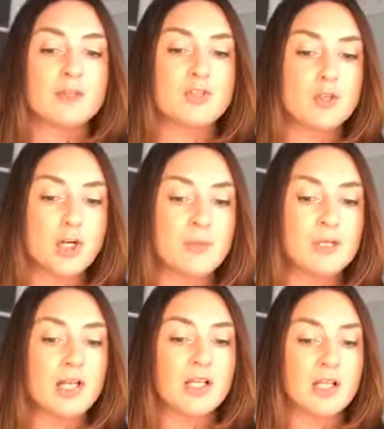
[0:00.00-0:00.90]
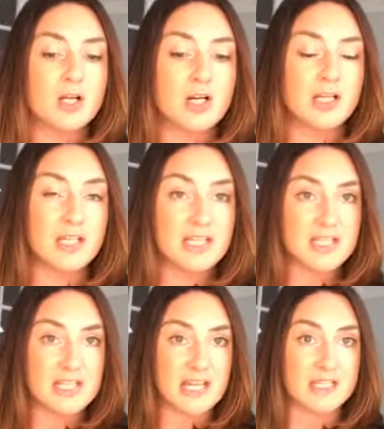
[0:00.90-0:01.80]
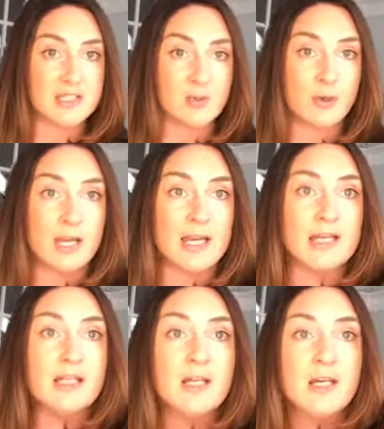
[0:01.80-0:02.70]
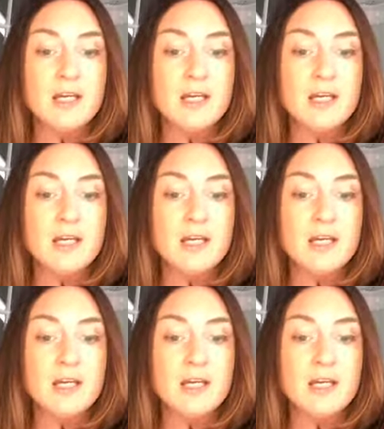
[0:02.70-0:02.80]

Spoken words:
So you're gonna be clear and concise, okay?